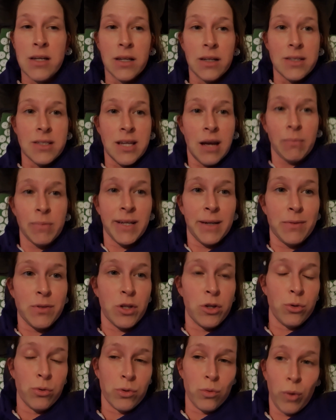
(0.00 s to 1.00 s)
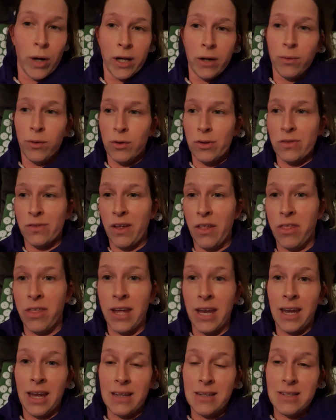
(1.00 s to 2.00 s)
sometimes do one of those fun
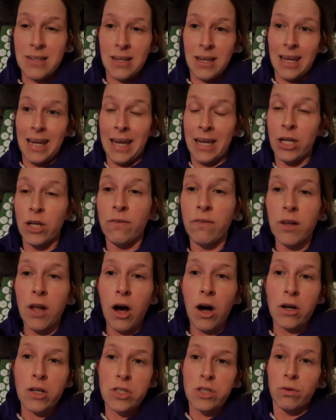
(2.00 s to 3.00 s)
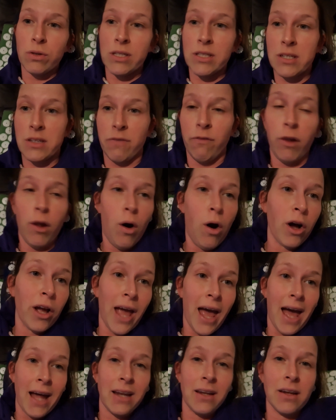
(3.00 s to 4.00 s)
things in a vlog, so it's vlog
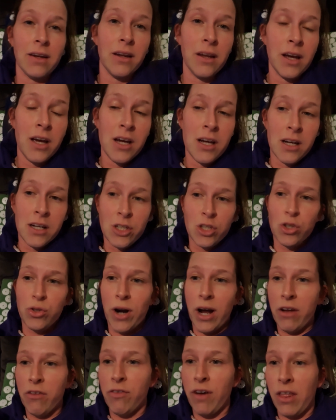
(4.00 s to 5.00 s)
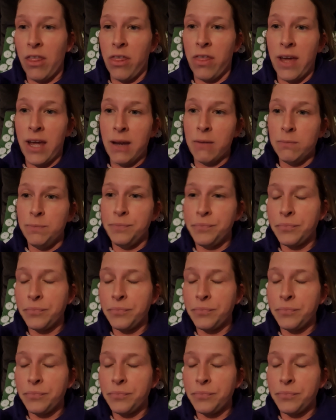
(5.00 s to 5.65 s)
and try fun thing.